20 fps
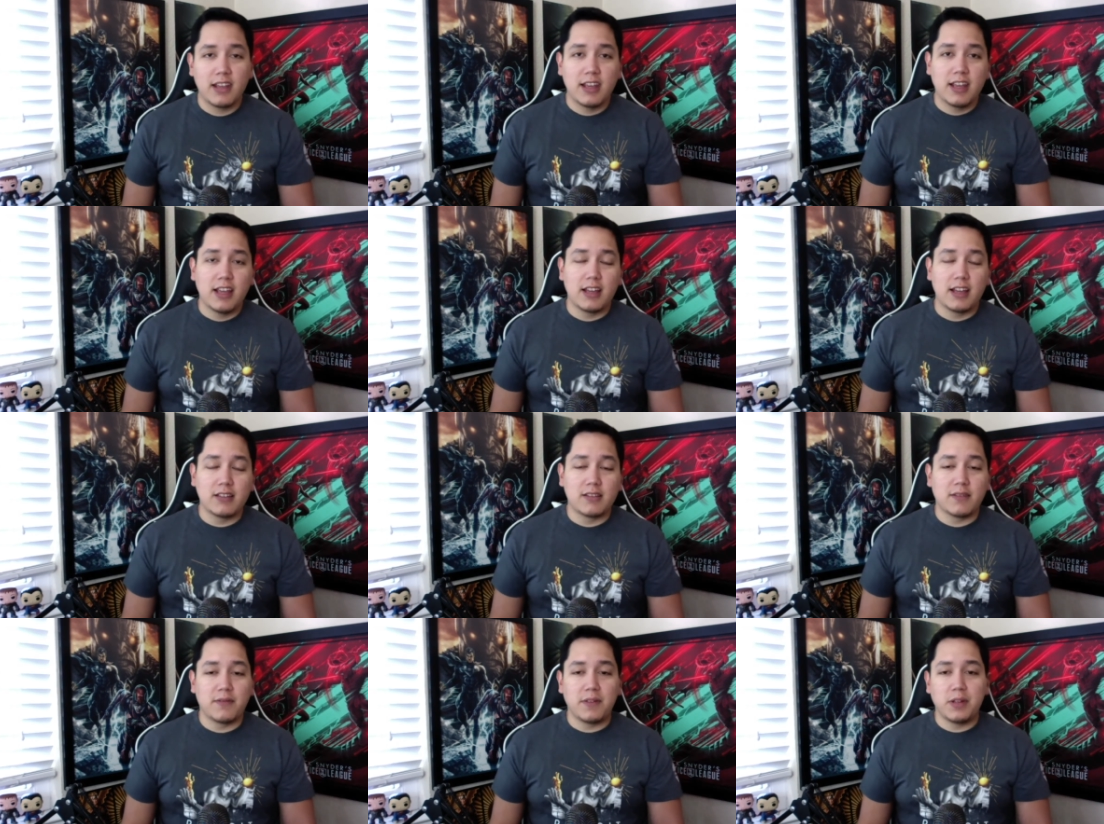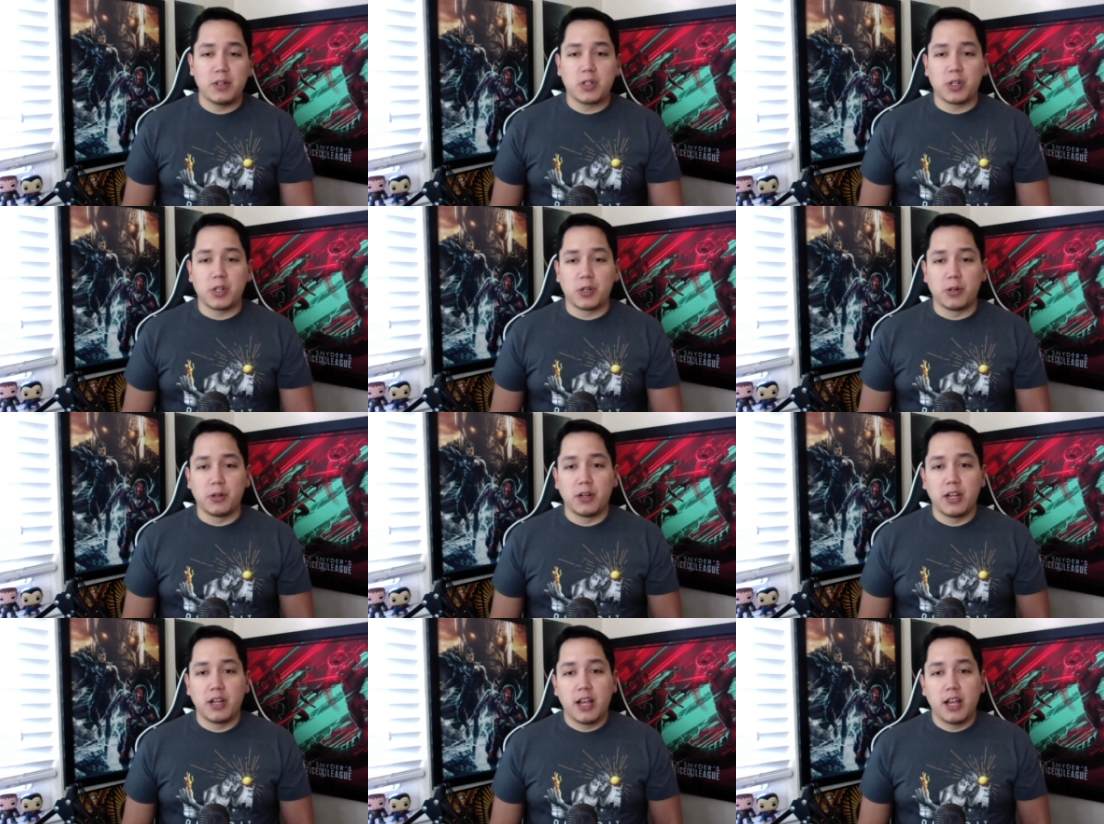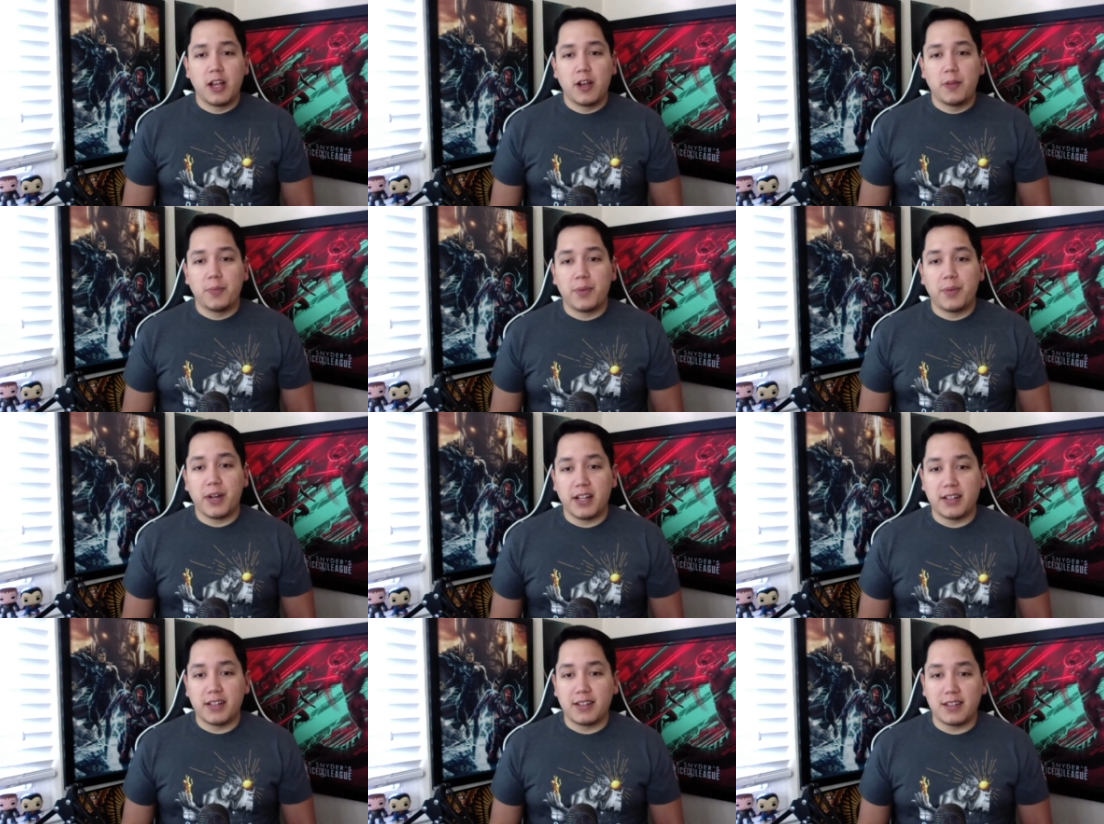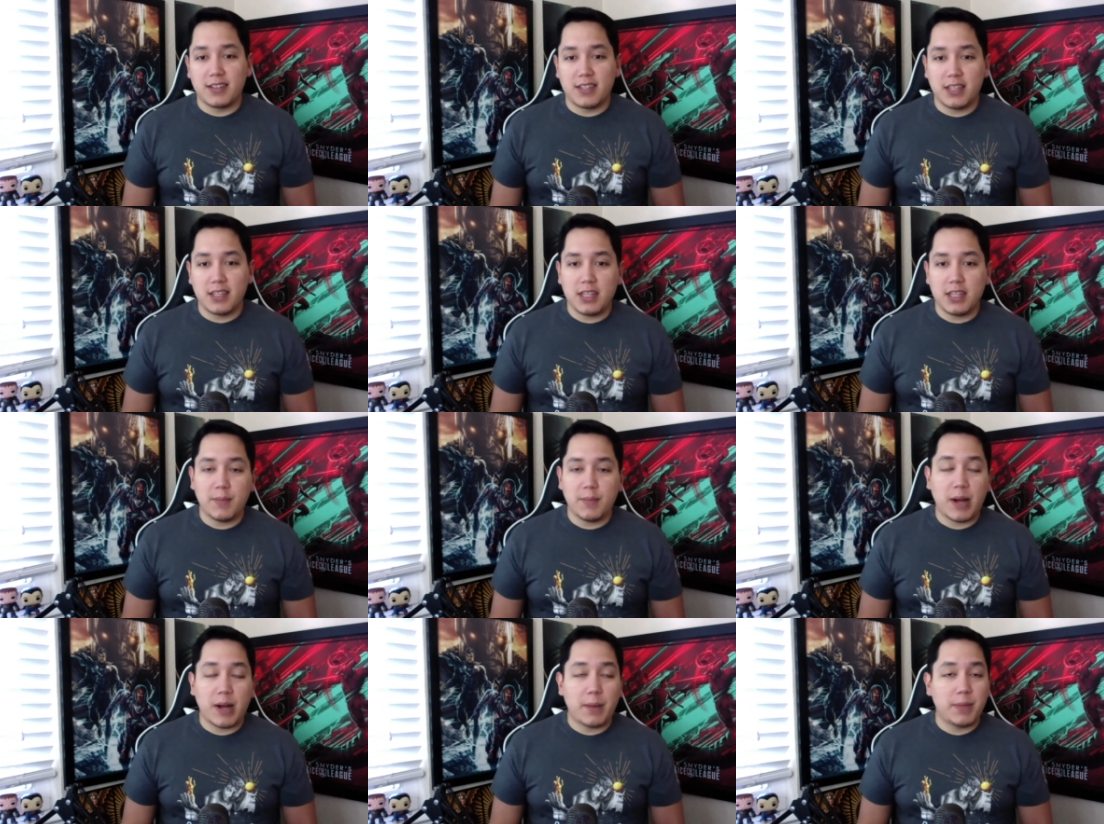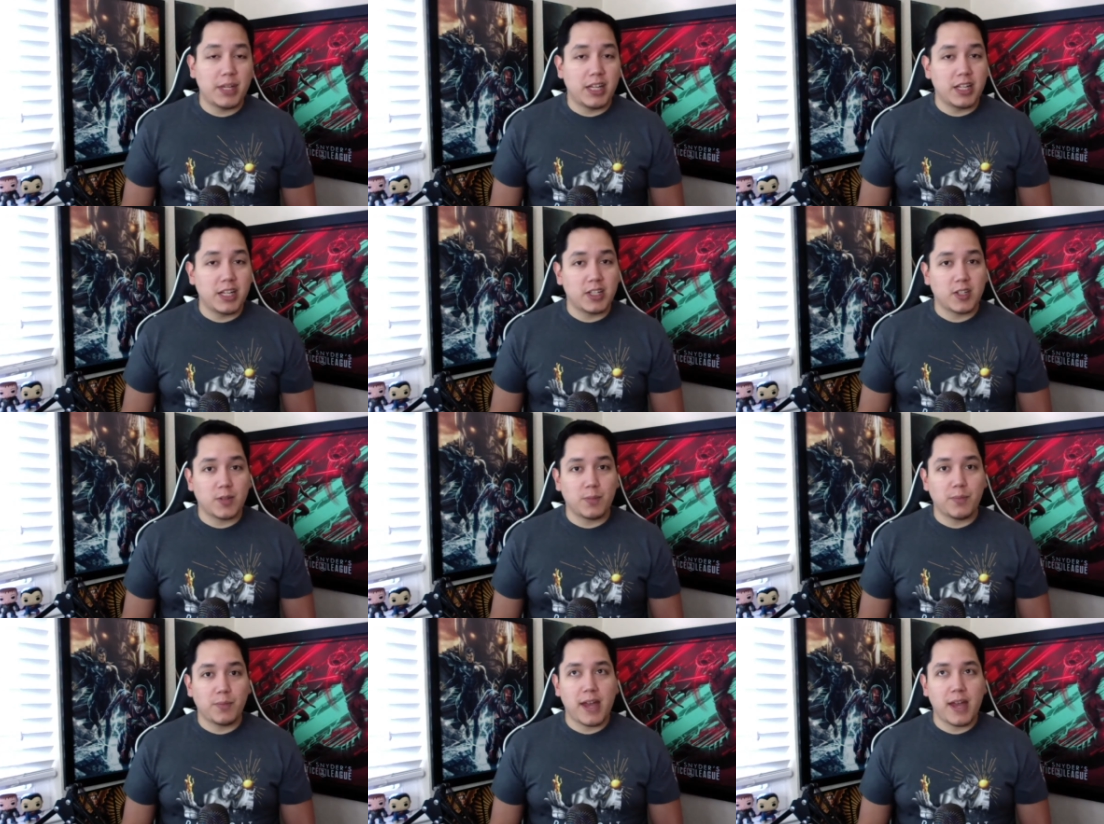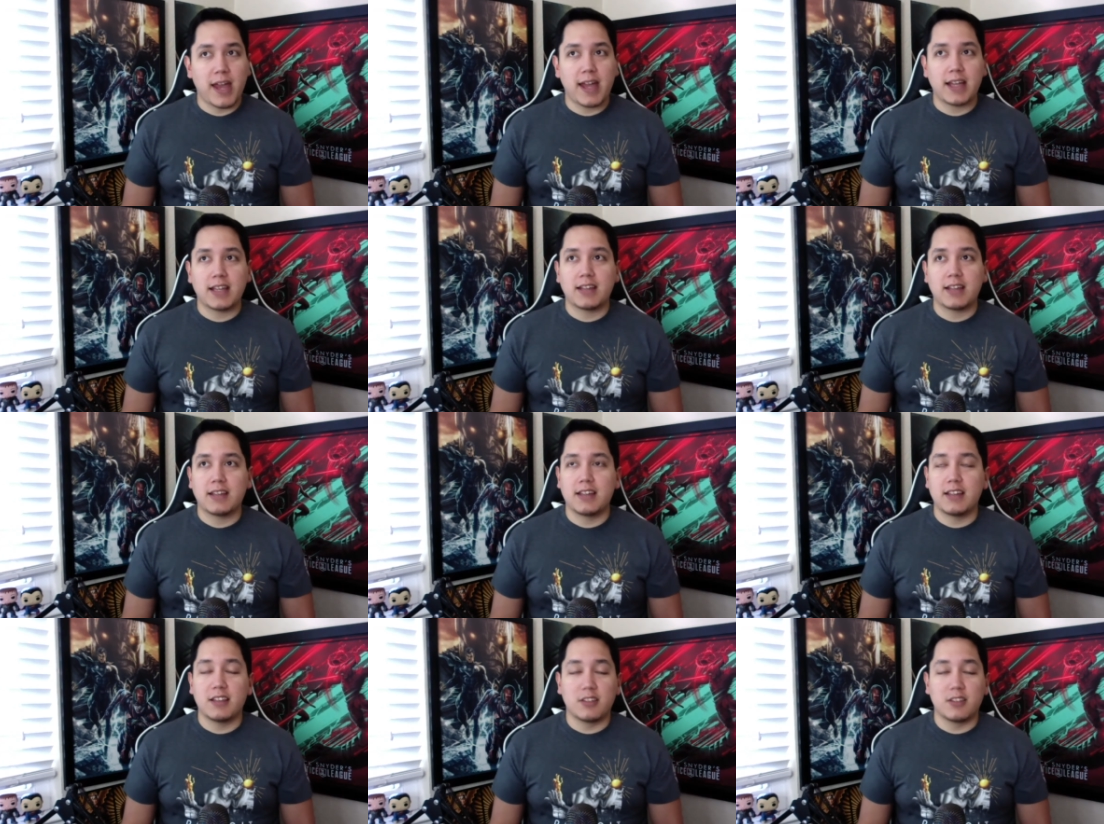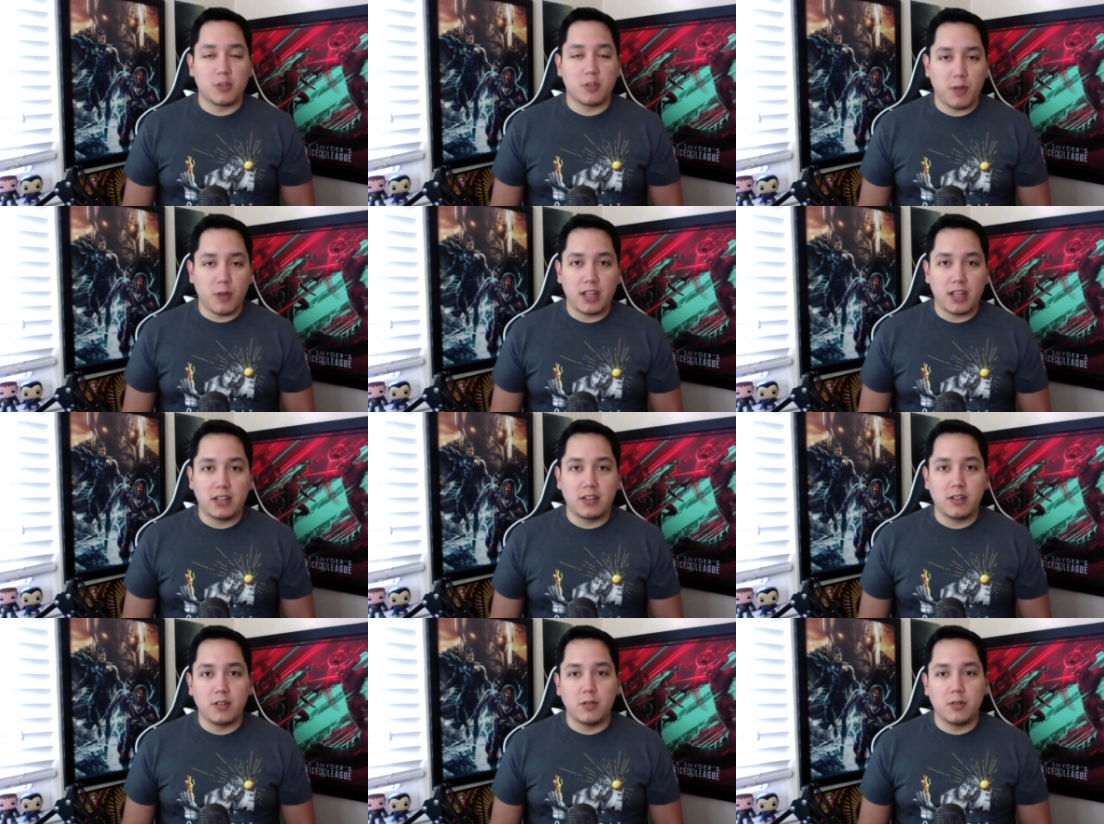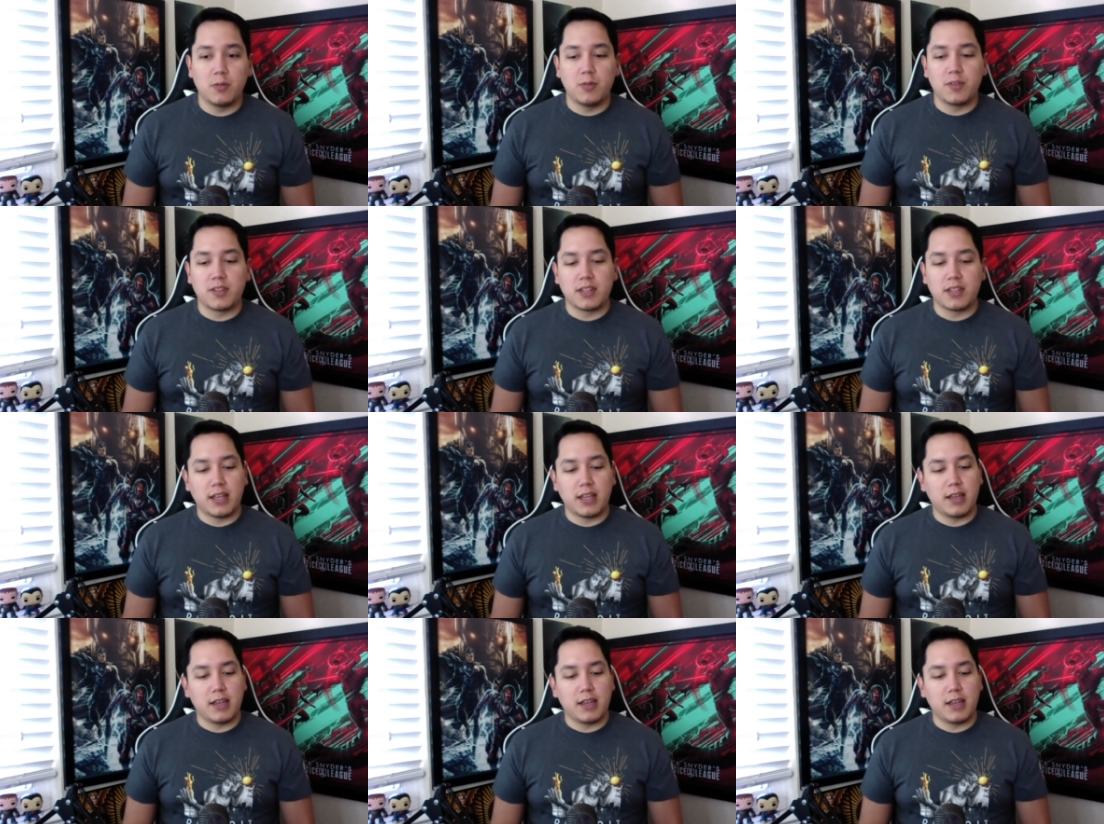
in the future. But to see the Abomination back is great news.